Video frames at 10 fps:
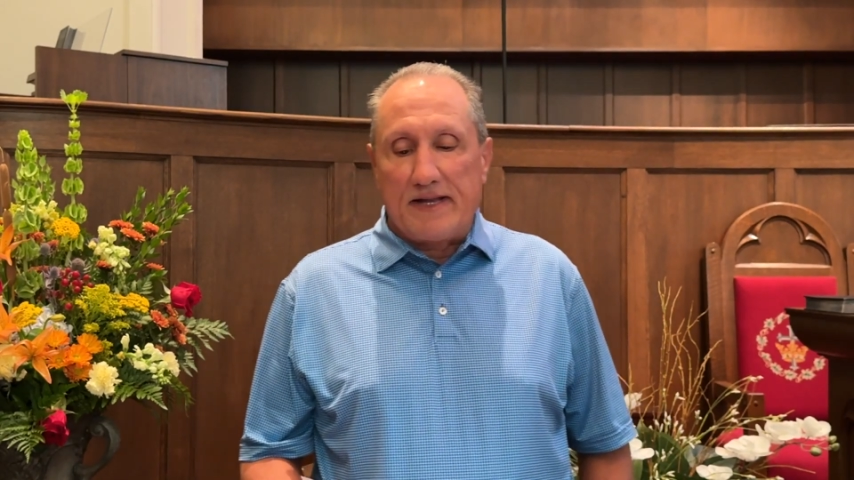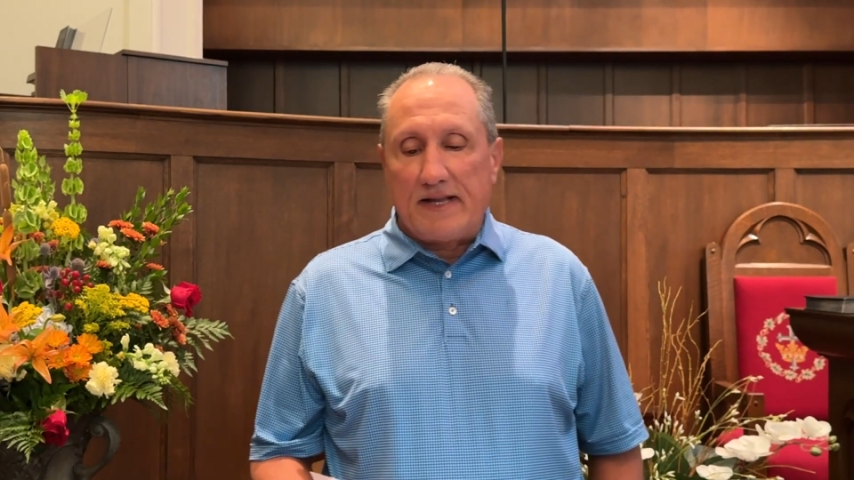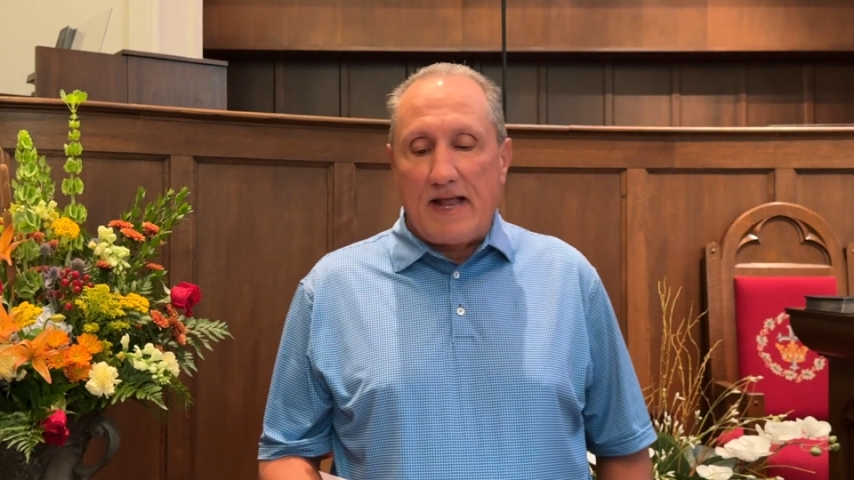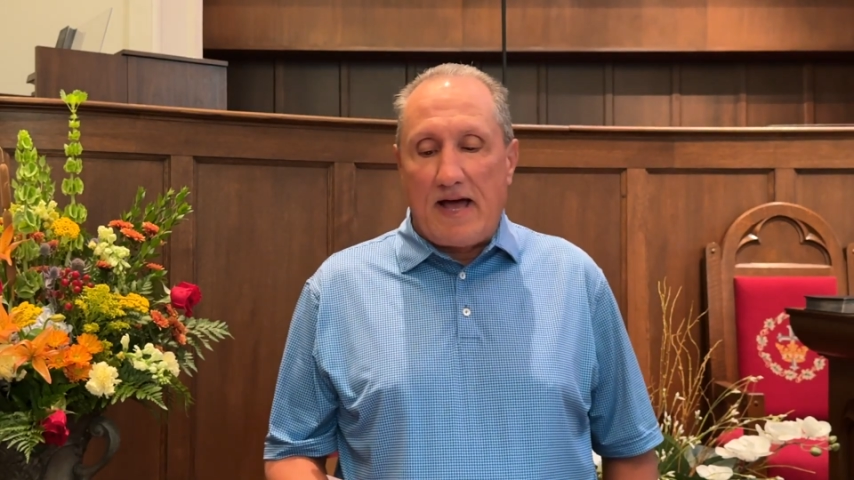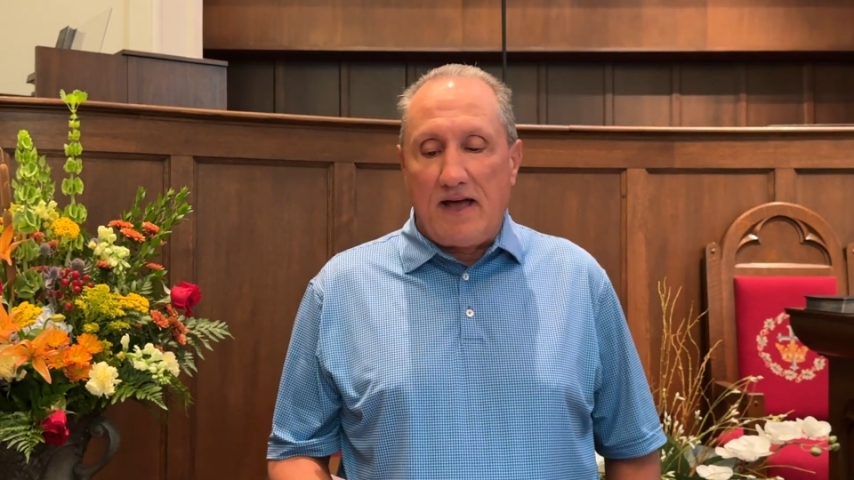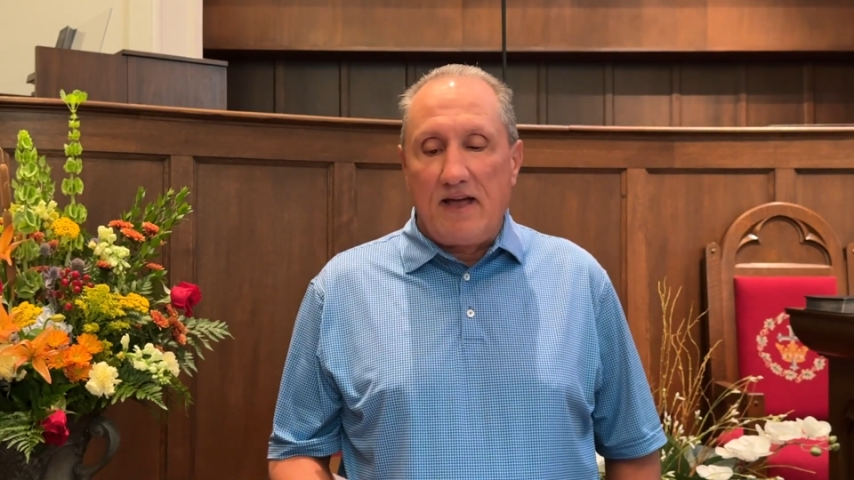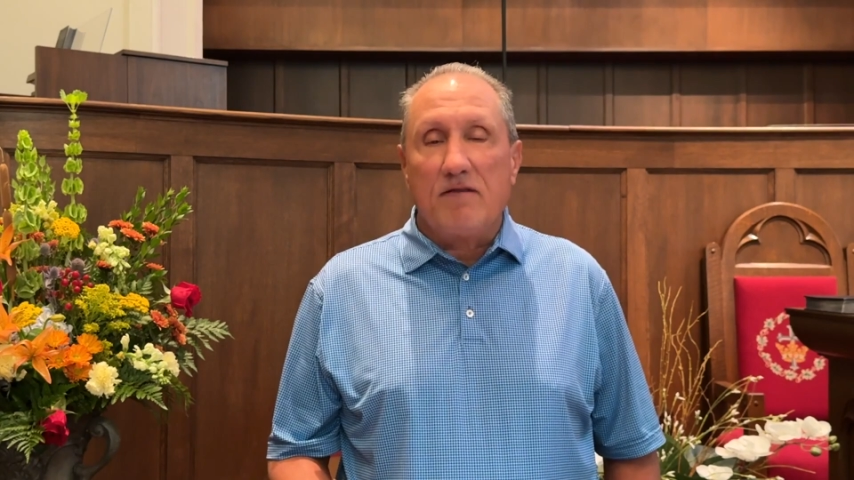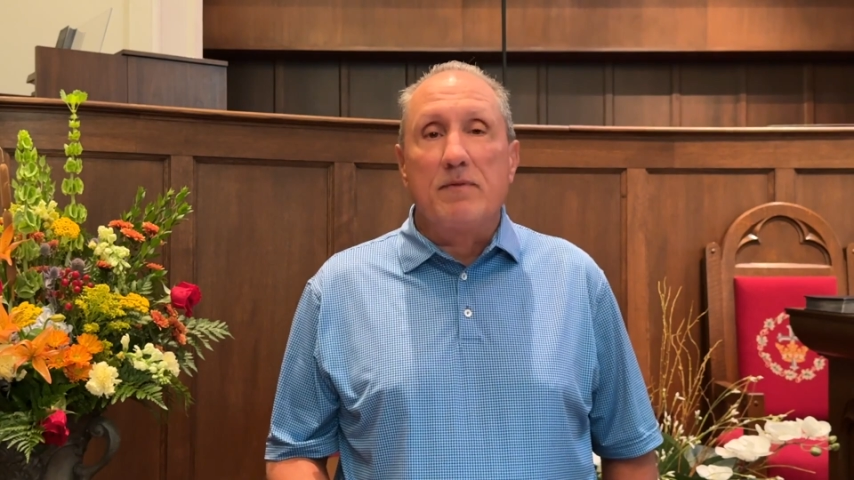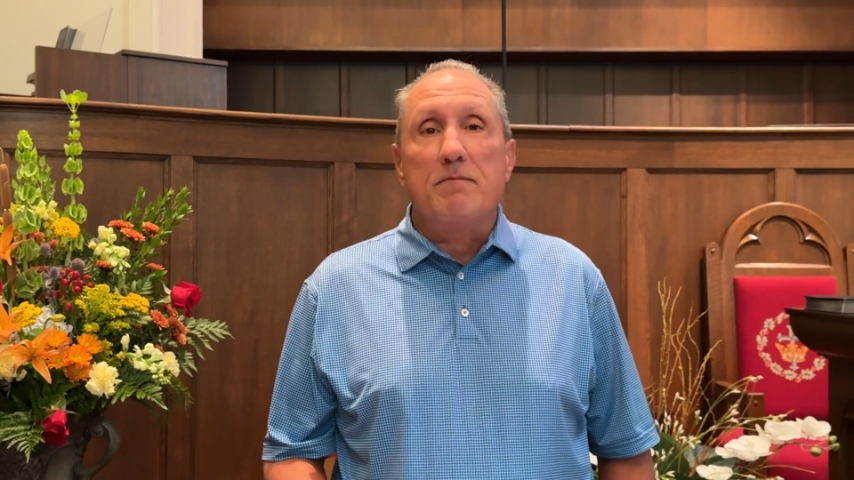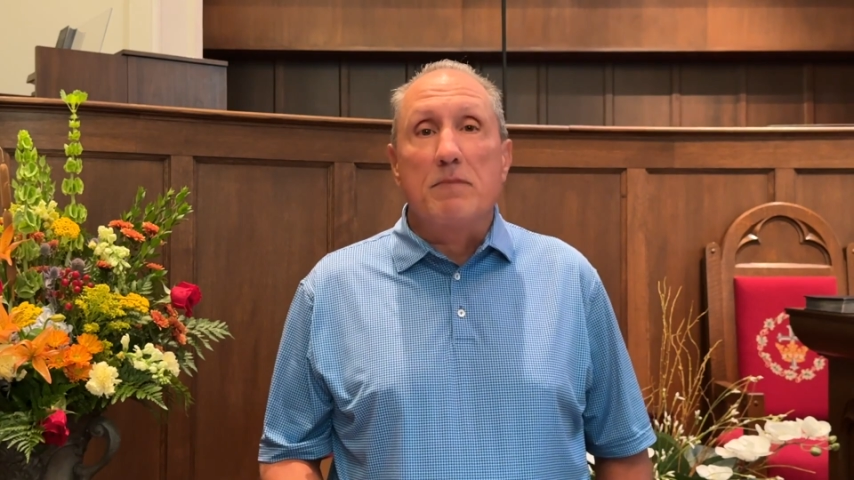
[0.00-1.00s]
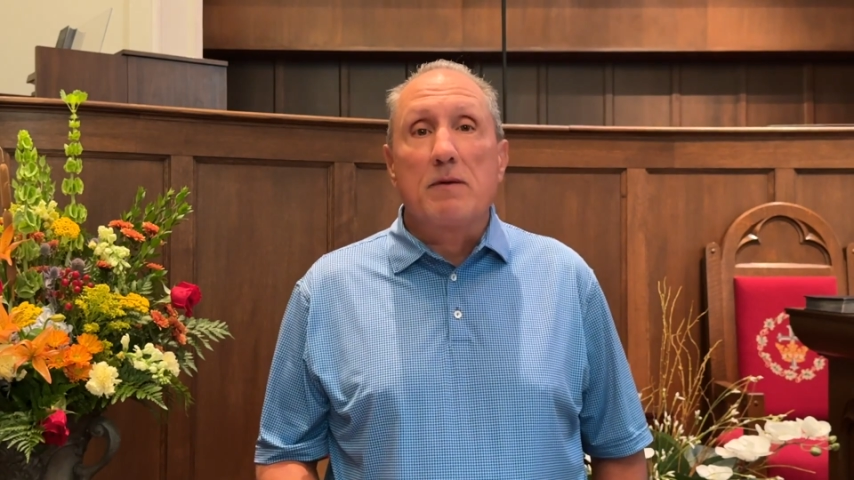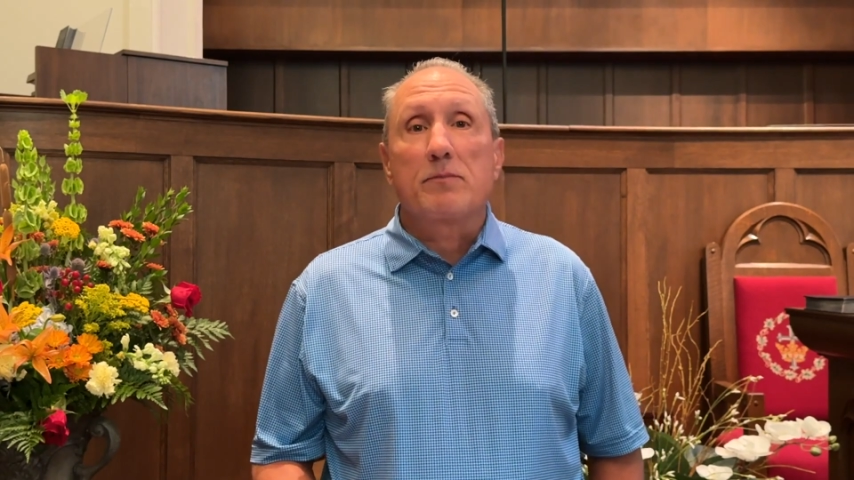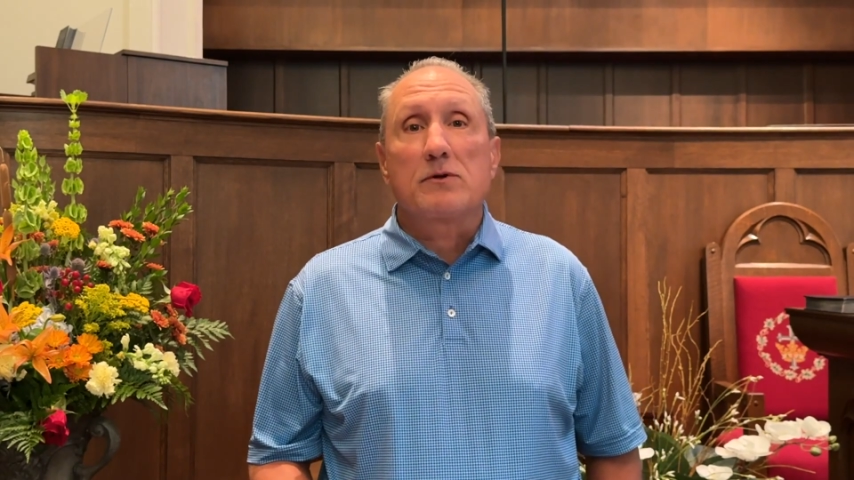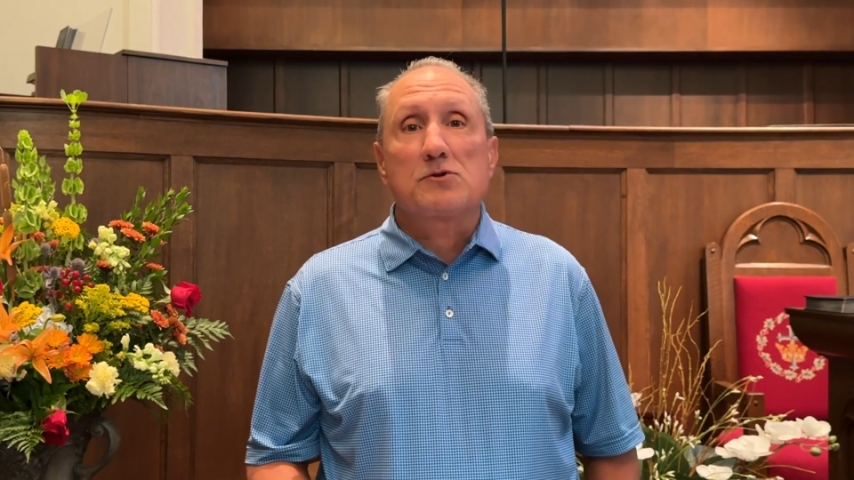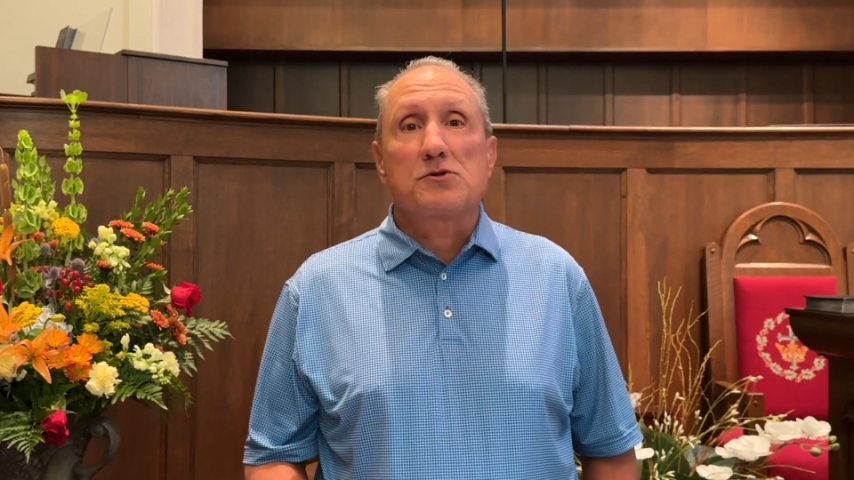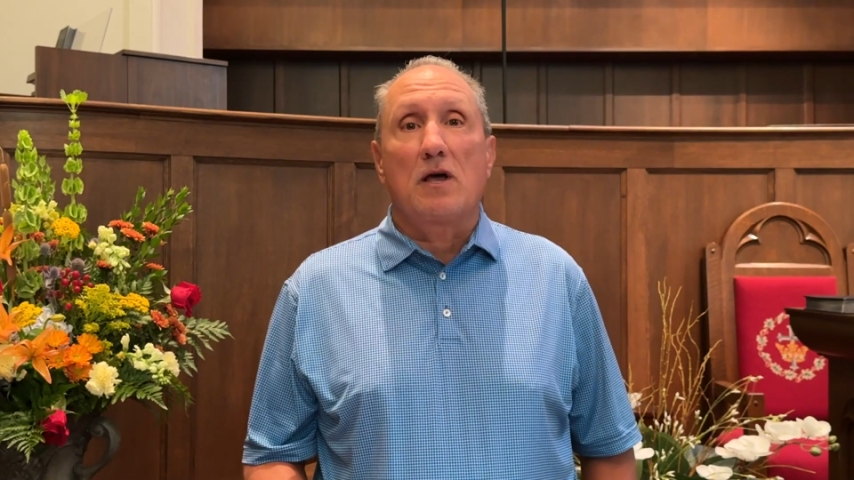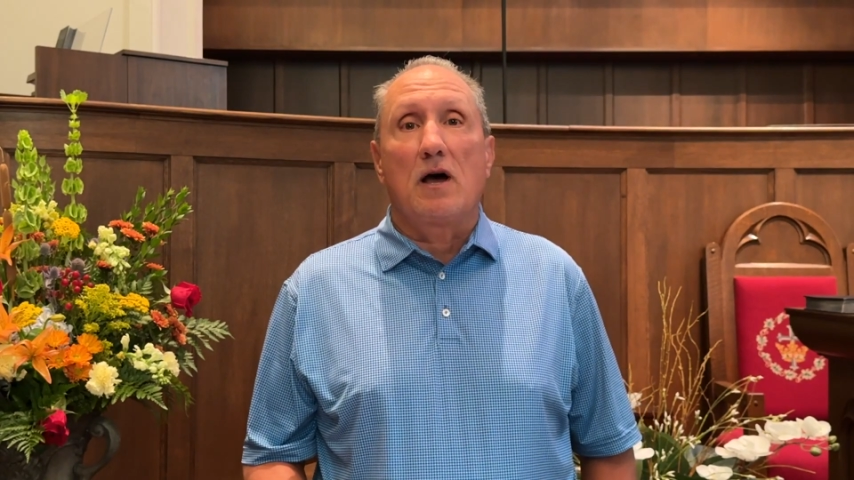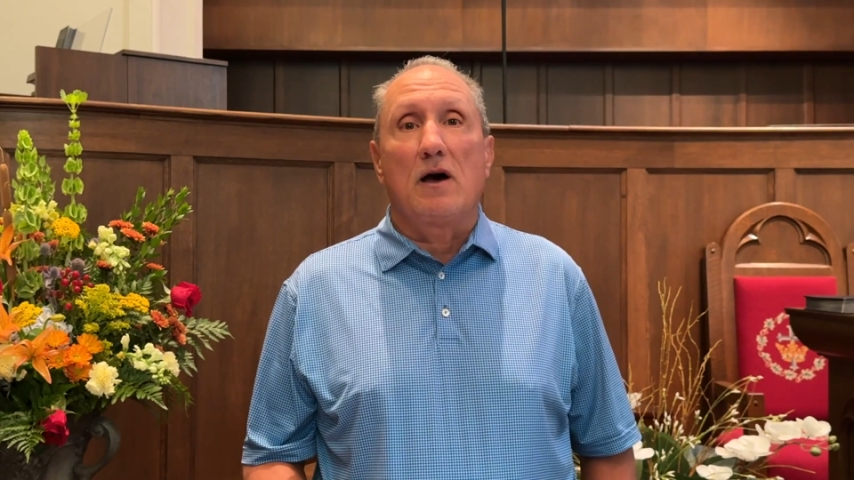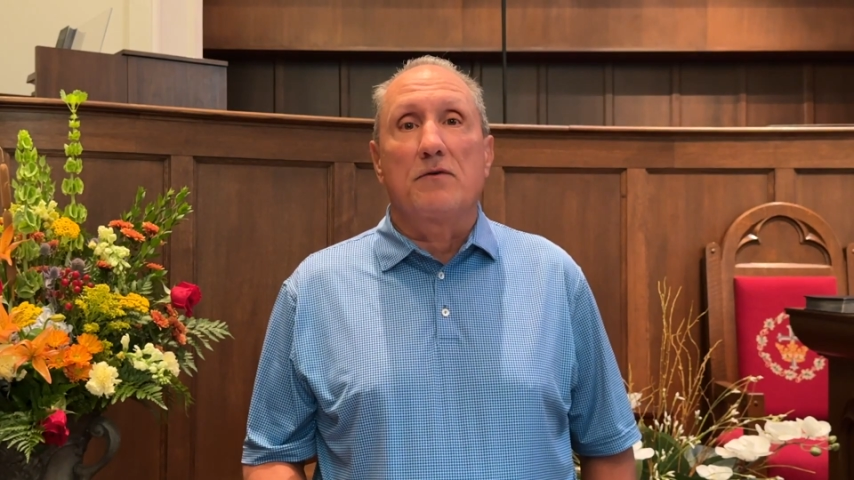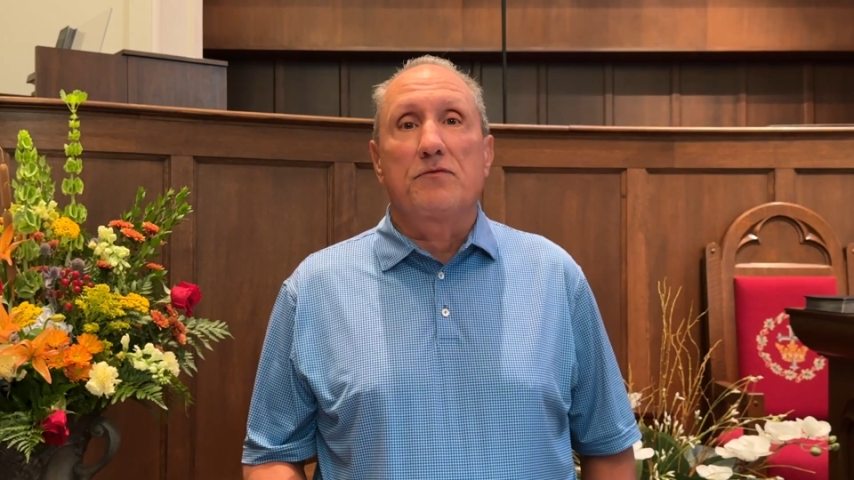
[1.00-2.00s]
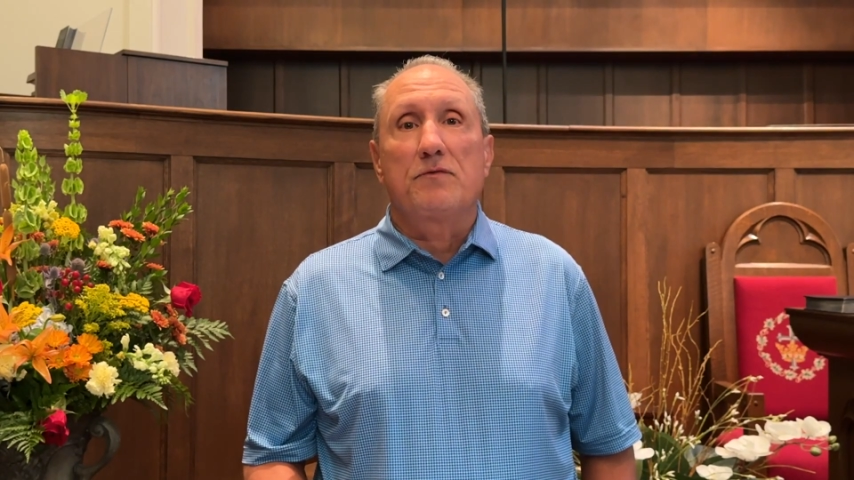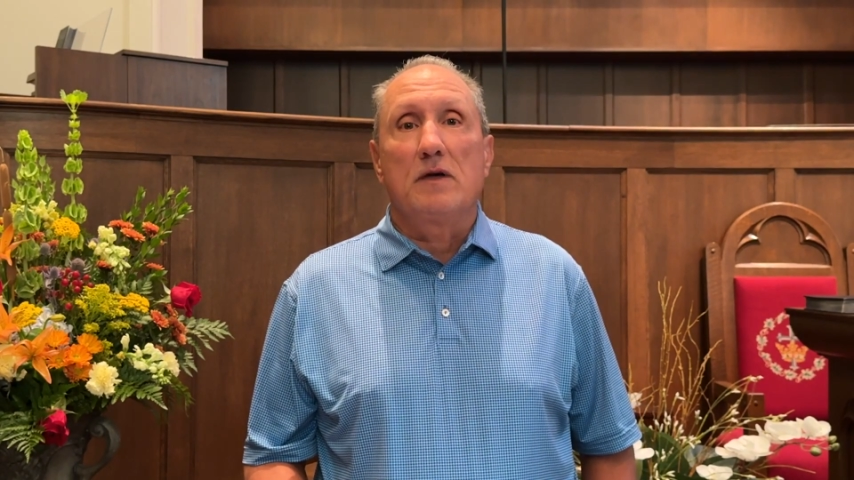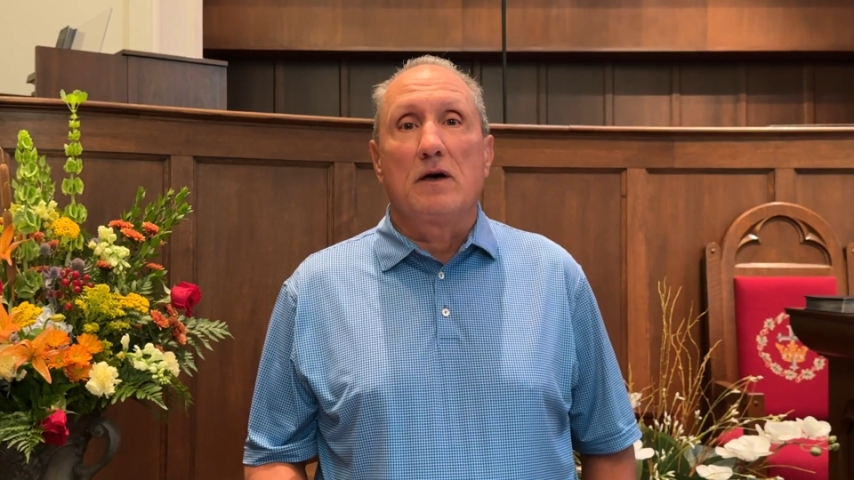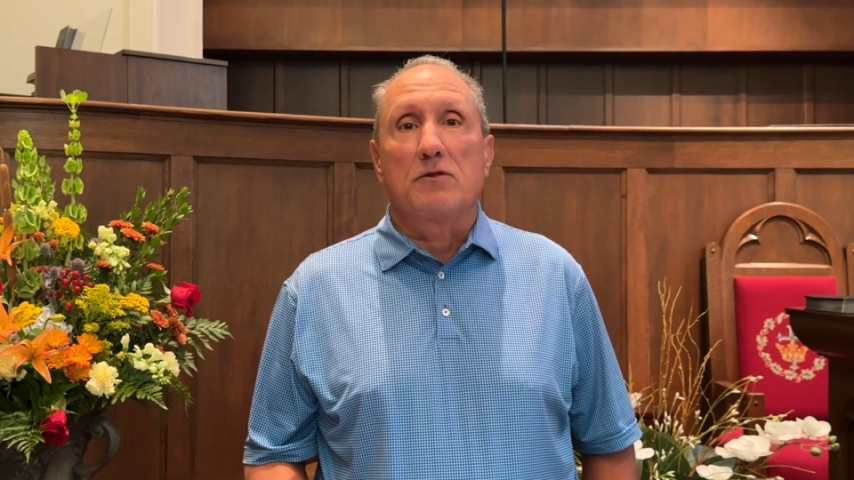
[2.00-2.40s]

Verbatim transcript: and I have been members of uh,